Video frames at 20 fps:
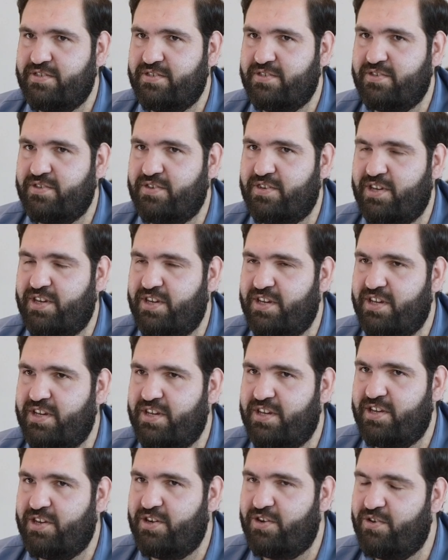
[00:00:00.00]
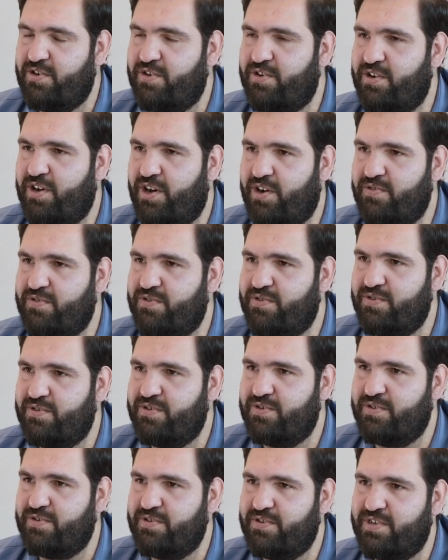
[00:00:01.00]
So they know how
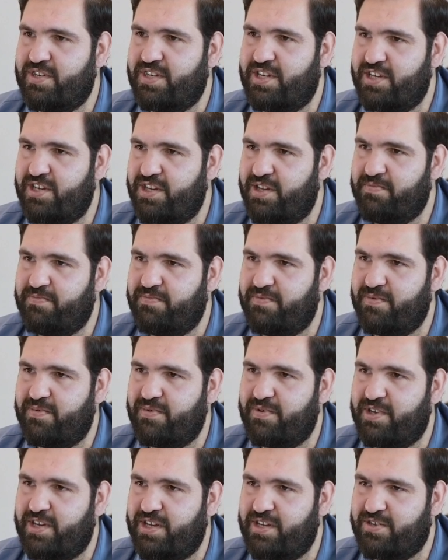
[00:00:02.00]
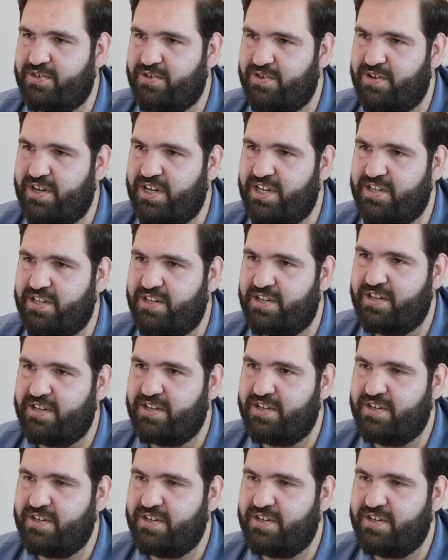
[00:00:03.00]
to teach the students.